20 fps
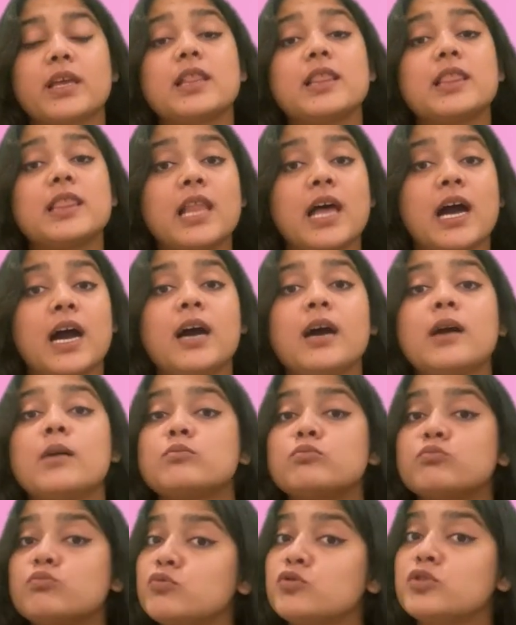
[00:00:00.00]
La
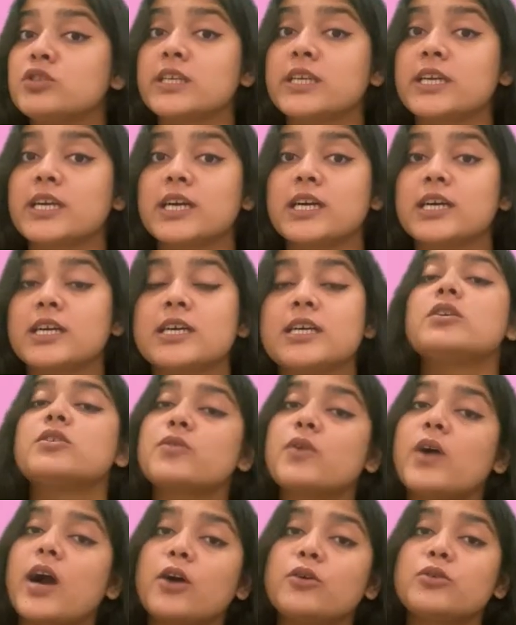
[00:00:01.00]
música.
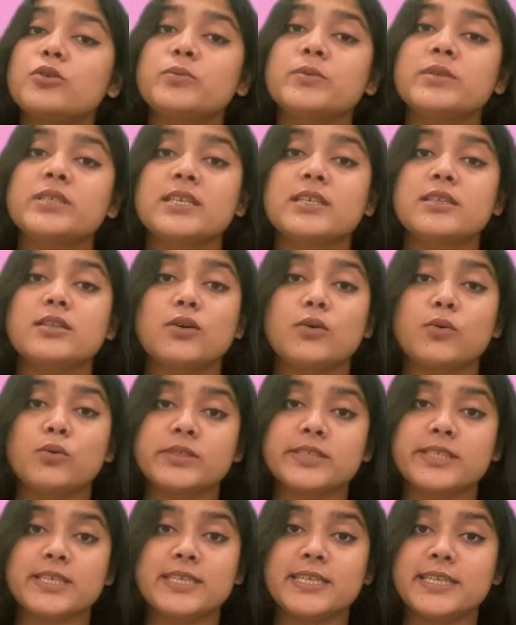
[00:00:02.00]
So how do we say the whole
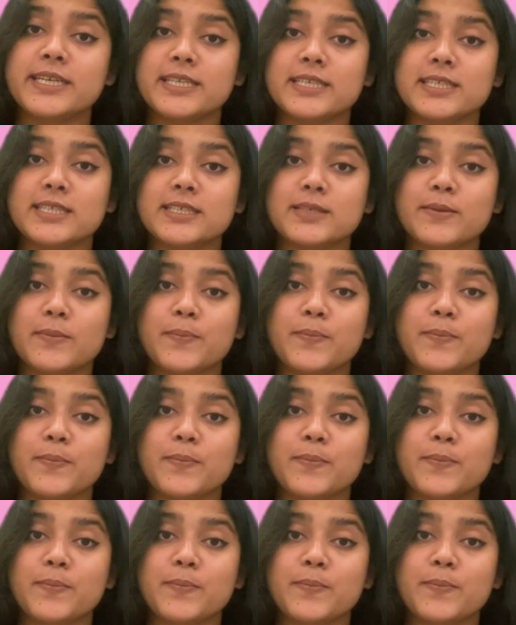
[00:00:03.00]
sentence?